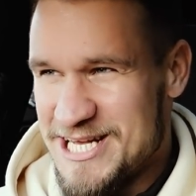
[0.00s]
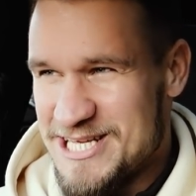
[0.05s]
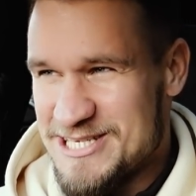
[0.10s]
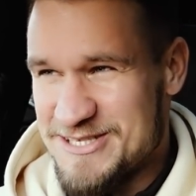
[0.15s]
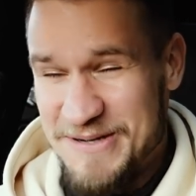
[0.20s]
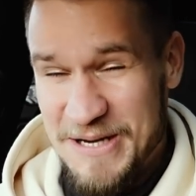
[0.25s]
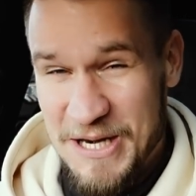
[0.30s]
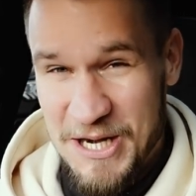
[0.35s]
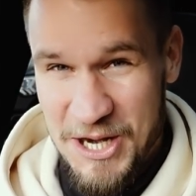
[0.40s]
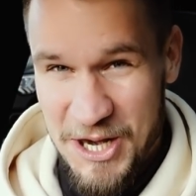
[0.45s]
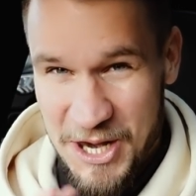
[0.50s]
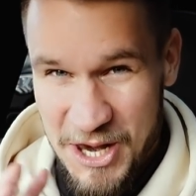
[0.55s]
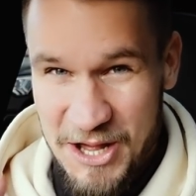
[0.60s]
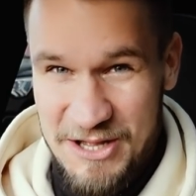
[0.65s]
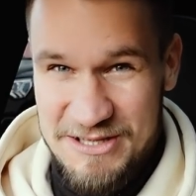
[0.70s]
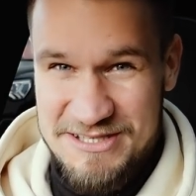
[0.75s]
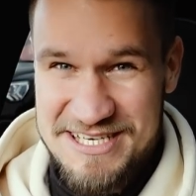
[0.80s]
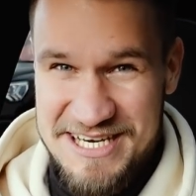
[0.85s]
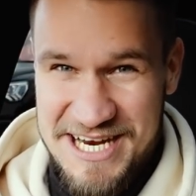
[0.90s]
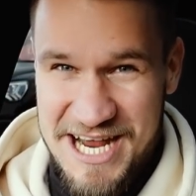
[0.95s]
So, a
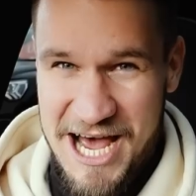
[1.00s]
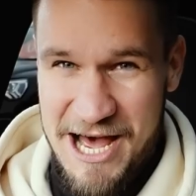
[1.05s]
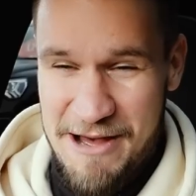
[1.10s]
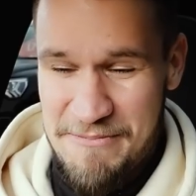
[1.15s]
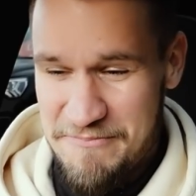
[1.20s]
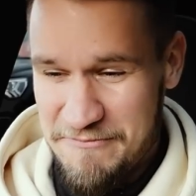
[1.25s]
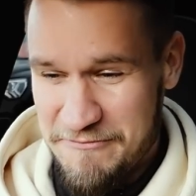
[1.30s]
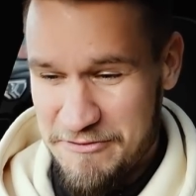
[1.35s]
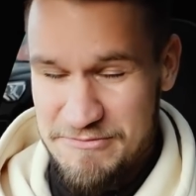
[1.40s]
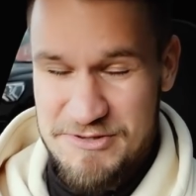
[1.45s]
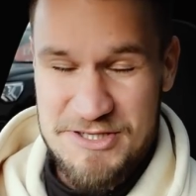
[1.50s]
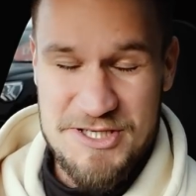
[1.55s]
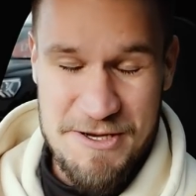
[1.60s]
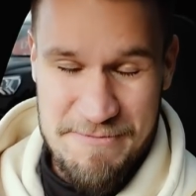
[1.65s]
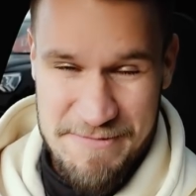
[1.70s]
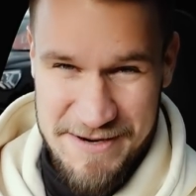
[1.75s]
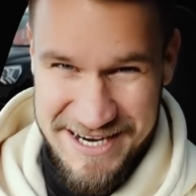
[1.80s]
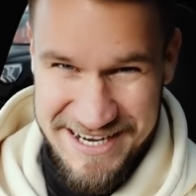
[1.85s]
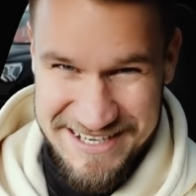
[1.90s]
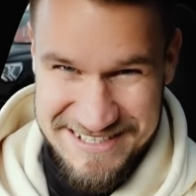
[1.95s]
lot to come from
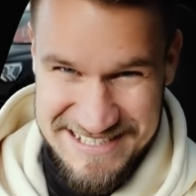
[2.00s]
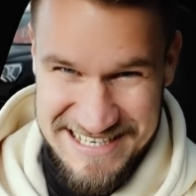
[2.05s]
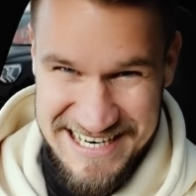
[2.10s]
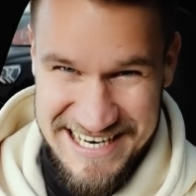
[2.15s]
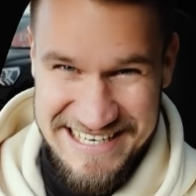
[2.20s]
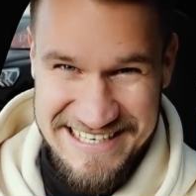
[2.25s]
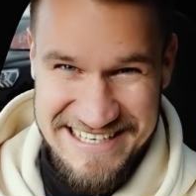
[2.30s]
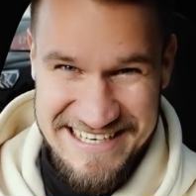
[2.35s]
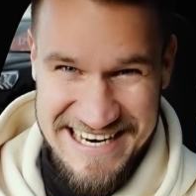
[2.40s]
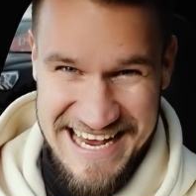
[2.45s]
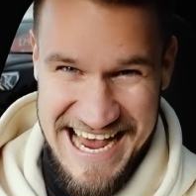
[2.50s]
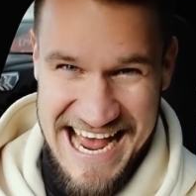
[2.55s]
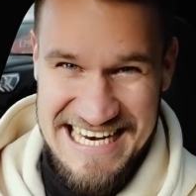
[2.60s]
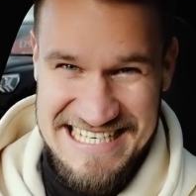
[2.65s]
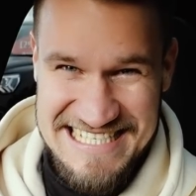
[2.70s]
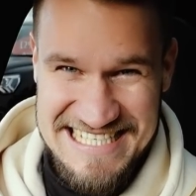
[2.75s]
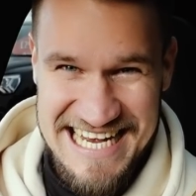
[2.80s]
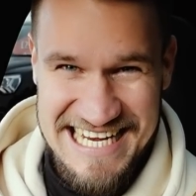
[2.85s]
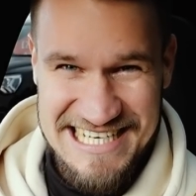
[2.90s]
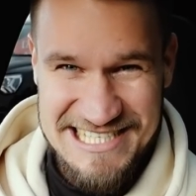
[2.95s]
Supercars of London
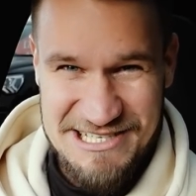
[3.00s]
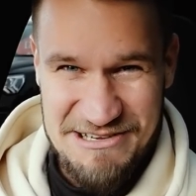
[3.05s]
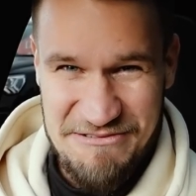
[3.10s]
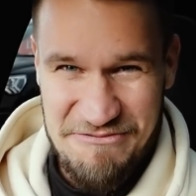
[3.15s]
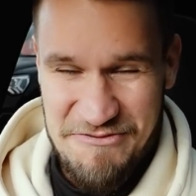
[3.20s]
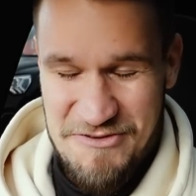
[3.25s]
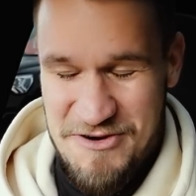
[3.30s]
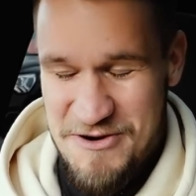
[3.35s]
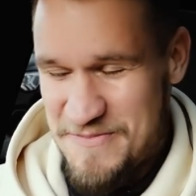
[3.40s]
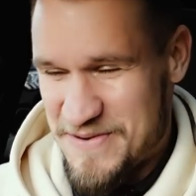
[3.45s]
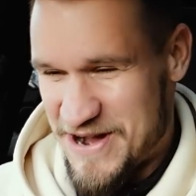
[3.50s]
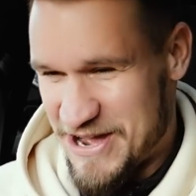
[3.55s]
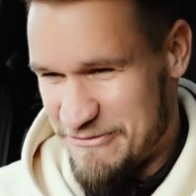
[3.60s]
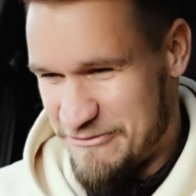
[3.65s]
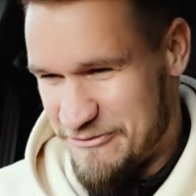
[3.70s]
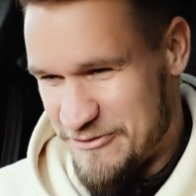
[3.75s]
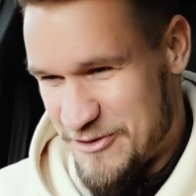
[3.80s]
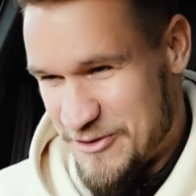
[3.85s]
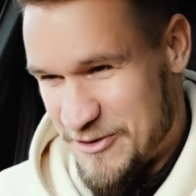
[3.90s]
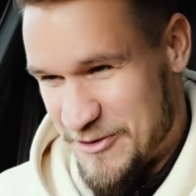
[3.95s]
and Saxton
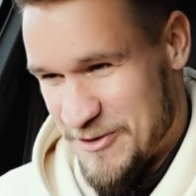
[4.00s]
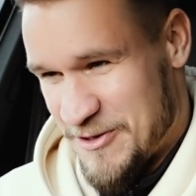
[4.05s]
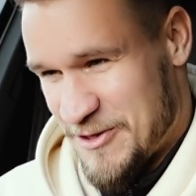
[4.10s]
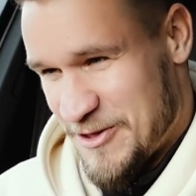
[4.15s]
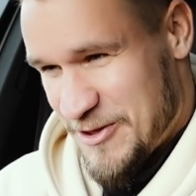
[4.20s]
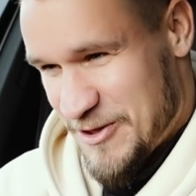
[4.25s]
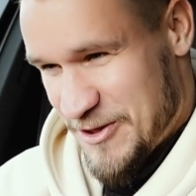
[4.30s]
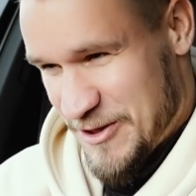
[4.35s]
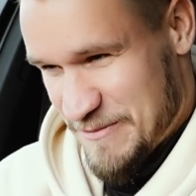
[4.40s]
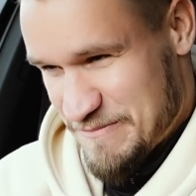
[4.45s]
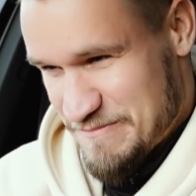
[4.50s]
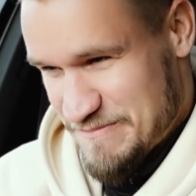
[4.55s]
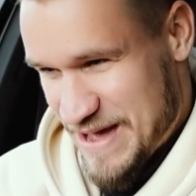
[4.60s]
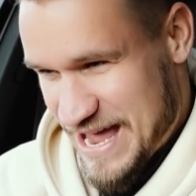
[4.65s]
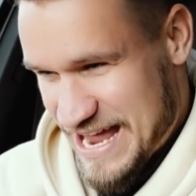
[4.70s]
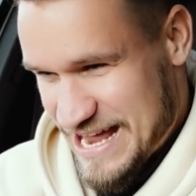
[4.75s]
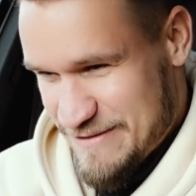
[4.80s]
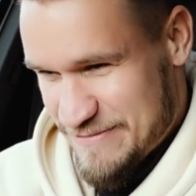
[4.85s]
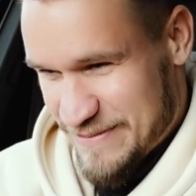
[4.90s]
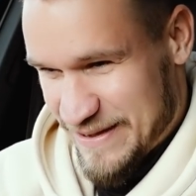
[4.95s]
4x4, and
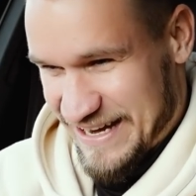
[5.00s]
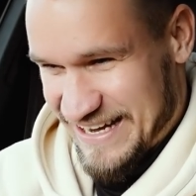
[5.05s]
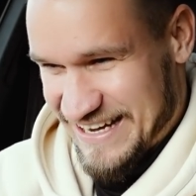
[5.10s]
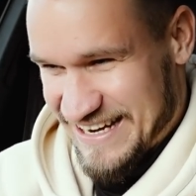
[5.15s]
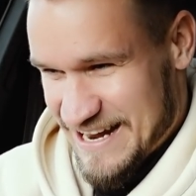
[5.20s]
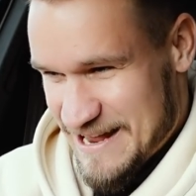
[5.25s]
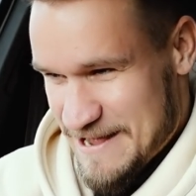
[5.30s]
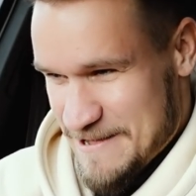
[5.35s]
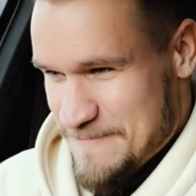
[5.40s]
maybe,